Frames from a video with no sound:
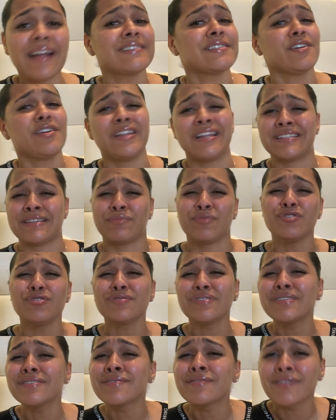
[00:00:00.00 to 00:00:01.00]
and tell you that I'm going
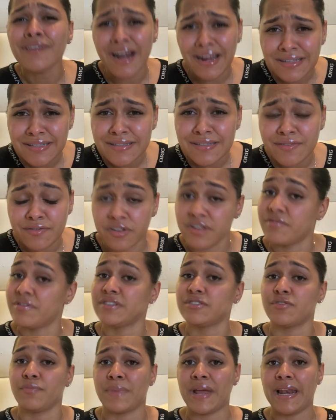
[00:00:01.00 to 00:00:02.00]
to eat grass for the
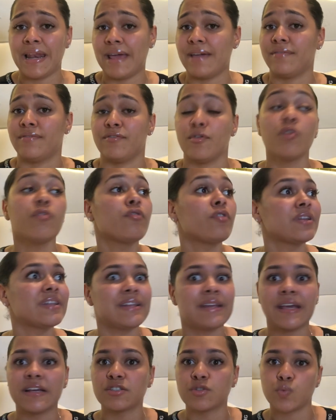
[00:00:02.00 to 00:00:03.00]
rest of my life or for
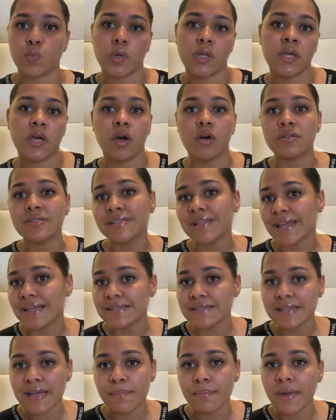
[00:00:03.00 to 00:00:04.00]
the next 1 year until I
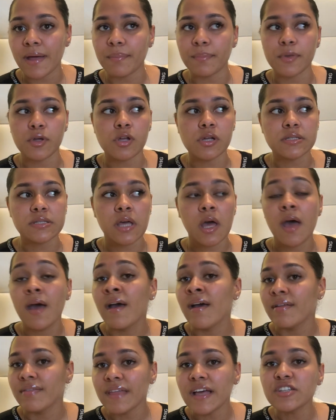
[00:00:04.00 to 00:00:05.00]
snap back, because
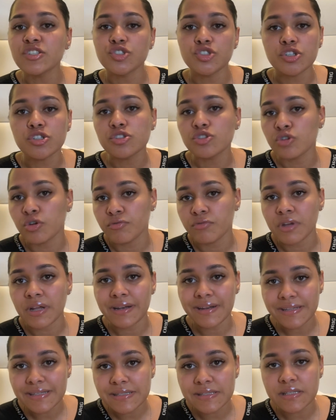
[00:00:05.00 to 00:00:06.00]
that's just not
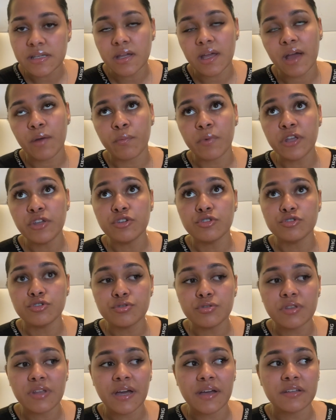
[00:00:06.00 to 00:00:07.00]
realistic. And when you
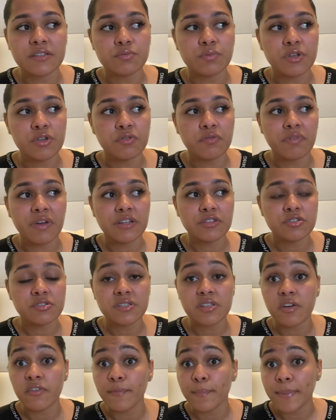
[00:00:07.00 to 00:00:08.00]
do that is when you find
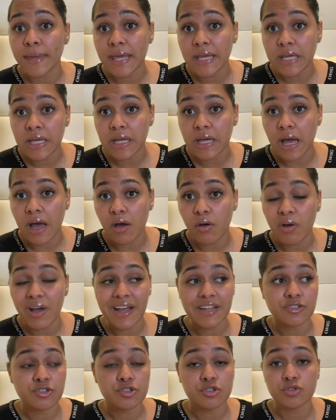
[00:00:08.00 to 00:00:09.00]
yourself pigging out
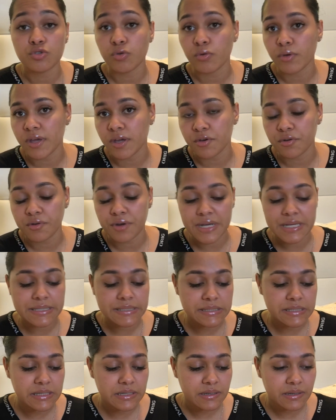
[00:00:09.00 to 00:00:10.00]
and just going
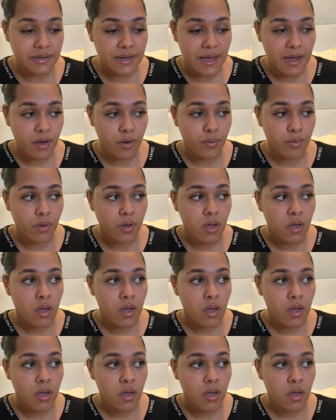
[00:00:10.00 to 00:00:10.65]
crazy. Now,